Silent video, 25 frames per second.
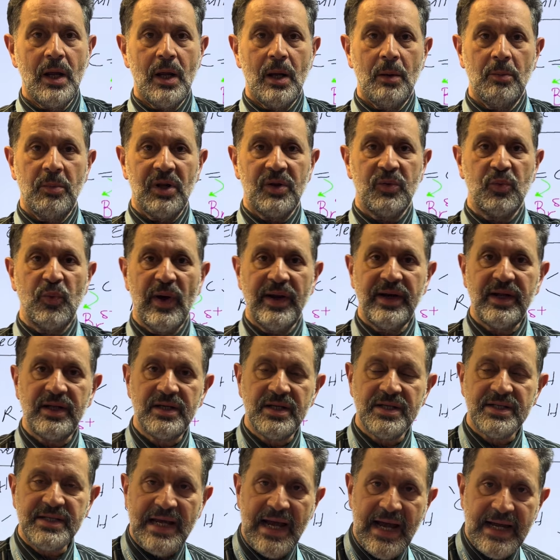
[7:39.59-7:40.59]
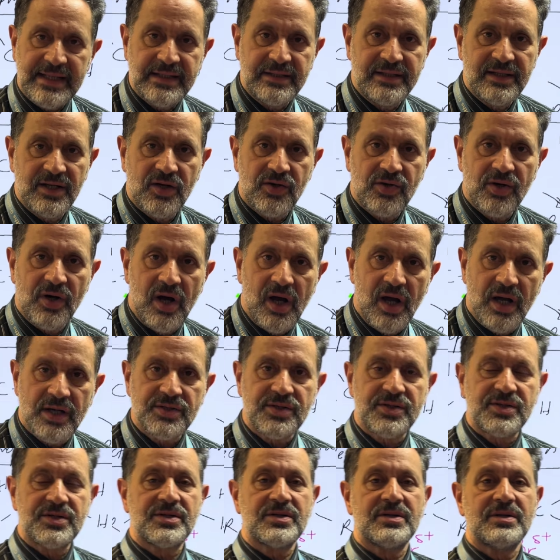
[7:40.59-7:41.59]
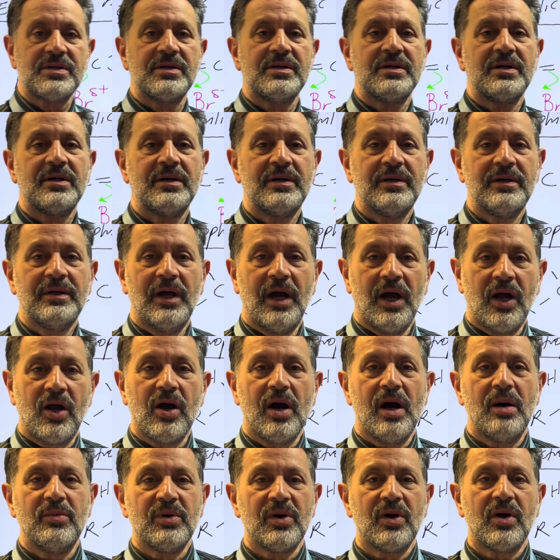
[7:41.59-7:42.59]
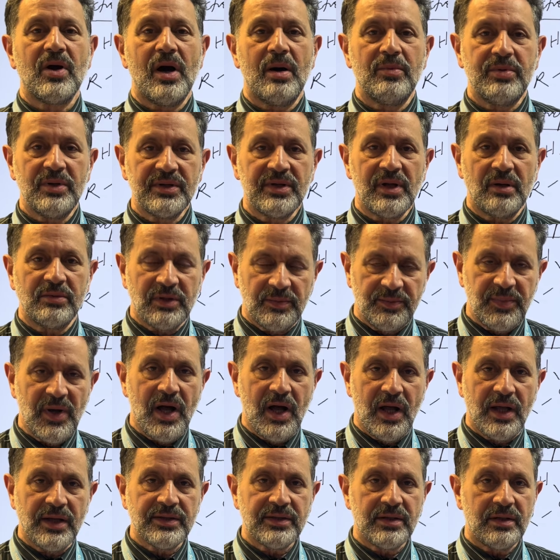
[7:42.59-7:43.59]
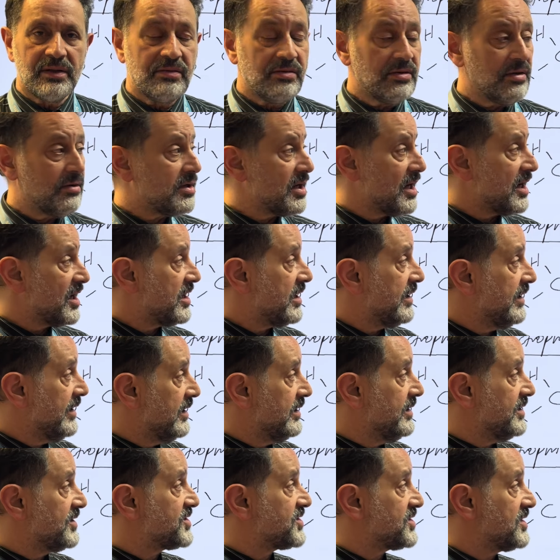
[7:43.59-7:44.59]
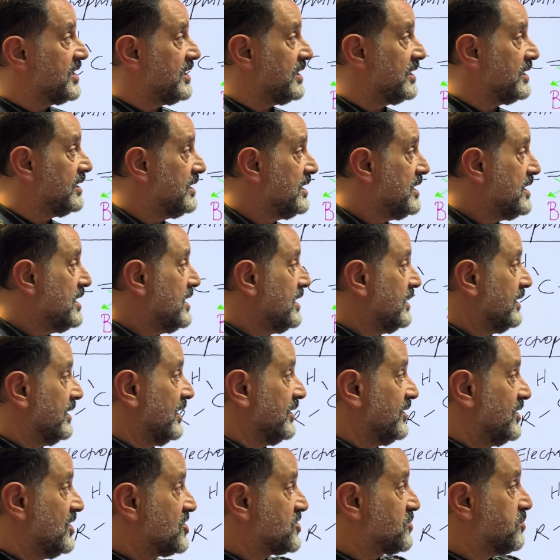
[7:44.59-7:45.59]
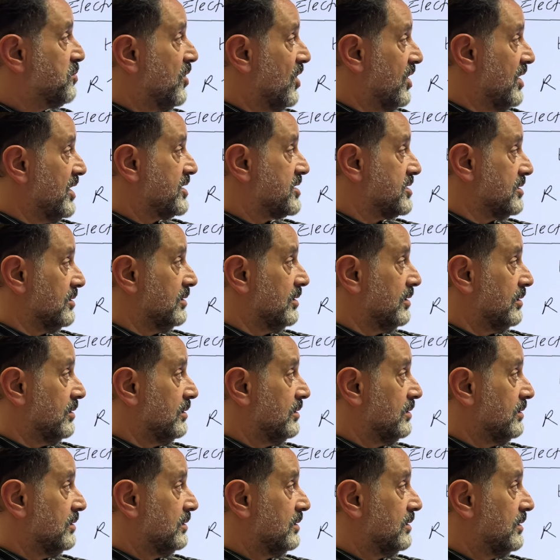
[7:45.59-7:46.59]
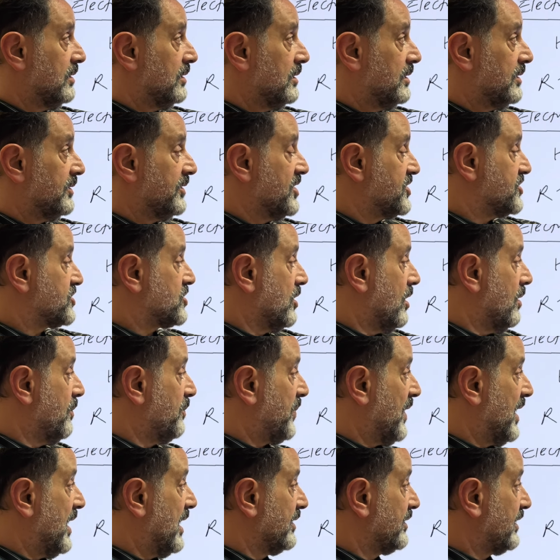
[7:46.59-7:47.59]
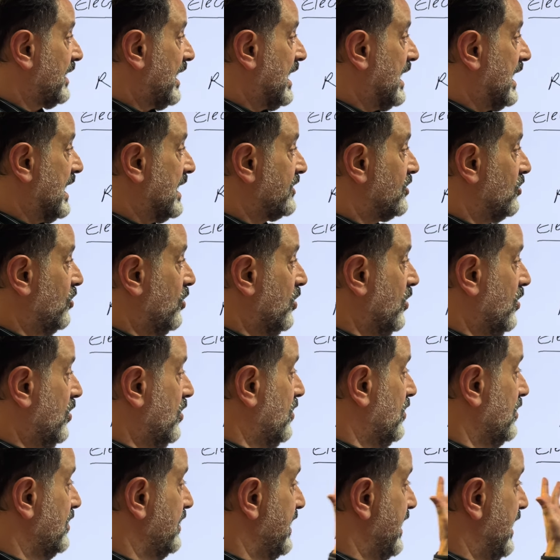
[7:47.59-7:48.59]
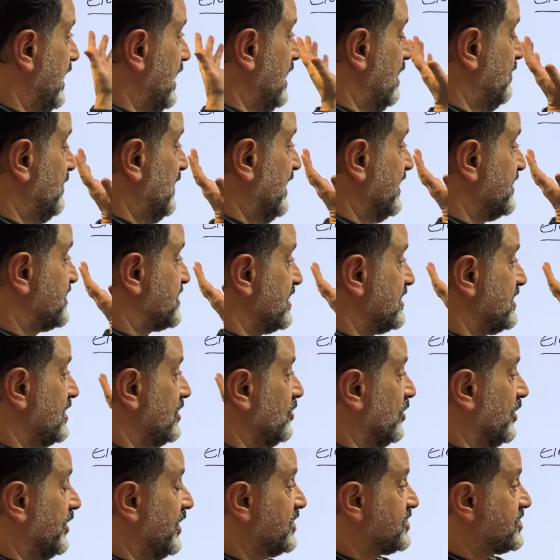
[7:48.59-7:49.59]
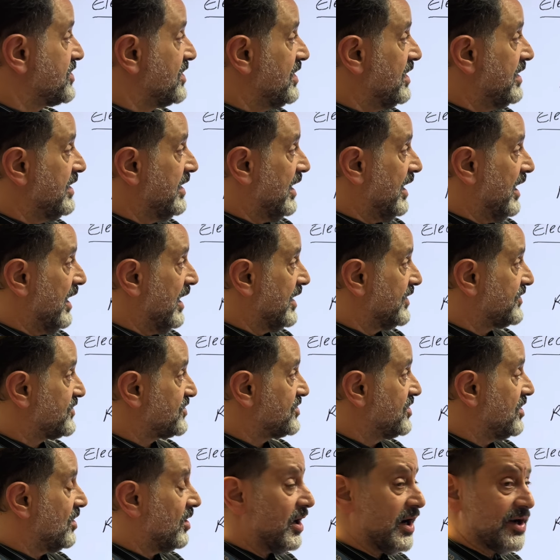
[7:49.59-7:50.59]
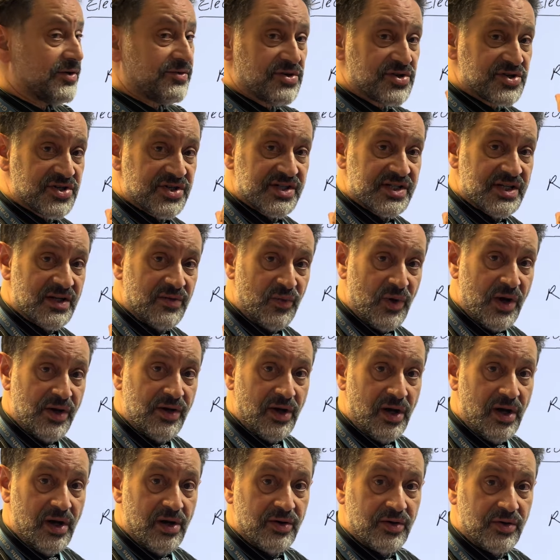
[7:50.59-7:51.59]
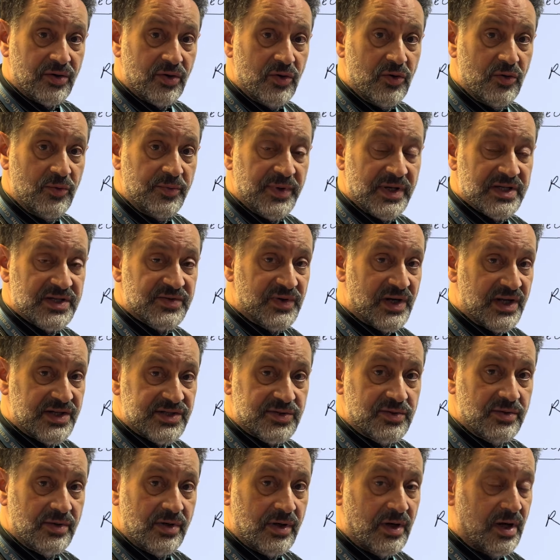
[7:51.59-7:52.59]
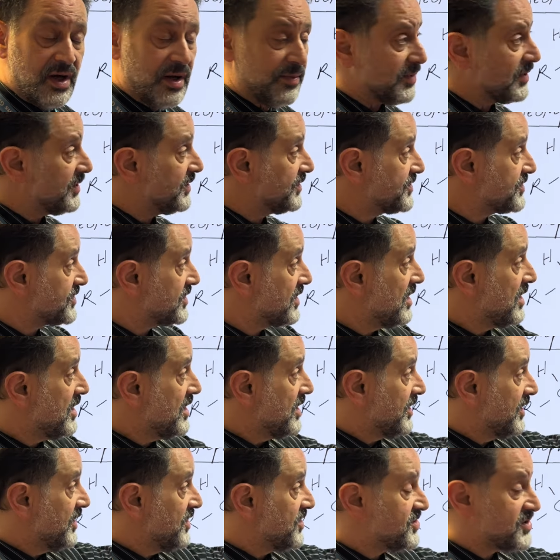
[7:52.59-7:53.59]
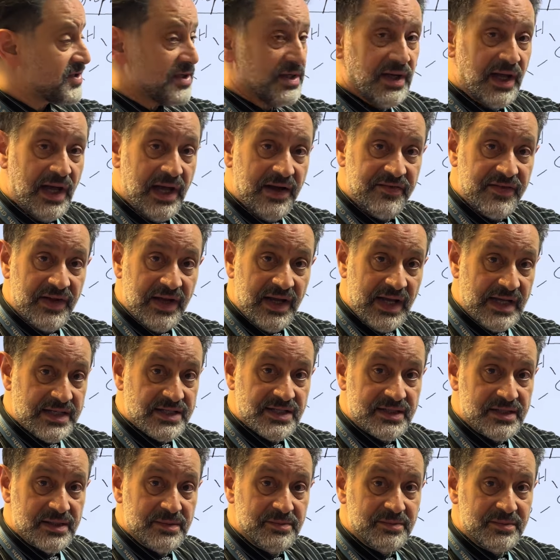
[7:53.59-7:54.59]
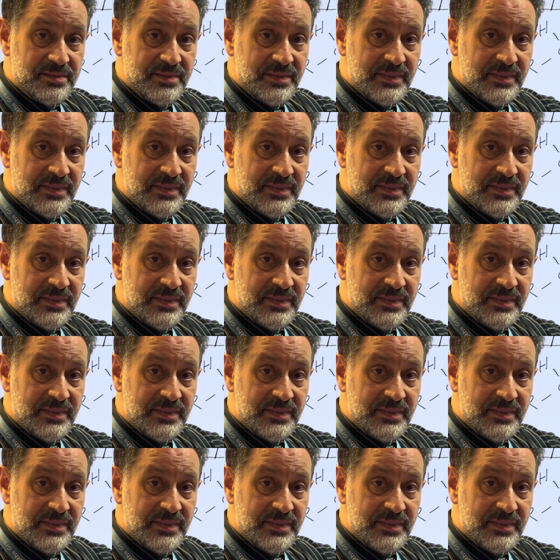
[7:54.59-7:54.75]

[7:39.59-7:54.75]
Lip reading: But when it is added across a carbon-carbon double bond, you can clearly see that this molecule, this compound, had all the elements that it originally had, 3 hydrogens and 1 R group, as well as 2 carbons. It still has them.